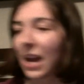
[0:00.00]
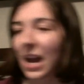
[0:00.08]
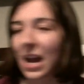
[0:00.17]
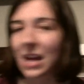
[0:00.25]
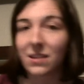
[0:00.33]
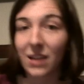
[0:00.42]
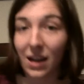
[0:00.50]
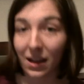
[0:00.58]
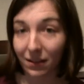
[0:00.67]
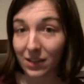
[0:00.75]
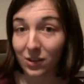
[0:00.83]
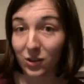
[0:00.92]
And
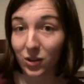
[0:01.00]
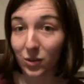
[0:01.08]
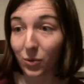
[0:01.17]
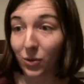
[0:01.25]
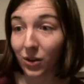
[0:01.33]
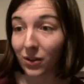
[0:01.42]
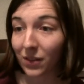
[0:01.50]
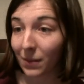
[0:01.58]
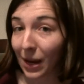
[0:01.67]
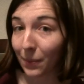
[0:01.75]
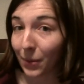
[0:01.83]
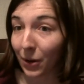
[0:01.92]
list some more that
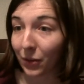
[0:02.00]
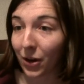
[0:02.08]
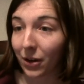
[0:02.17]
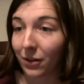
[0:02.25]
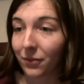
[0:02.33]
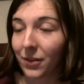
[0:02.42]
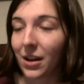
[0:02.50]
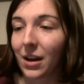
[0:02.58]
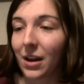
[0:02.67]
MacBall thought of,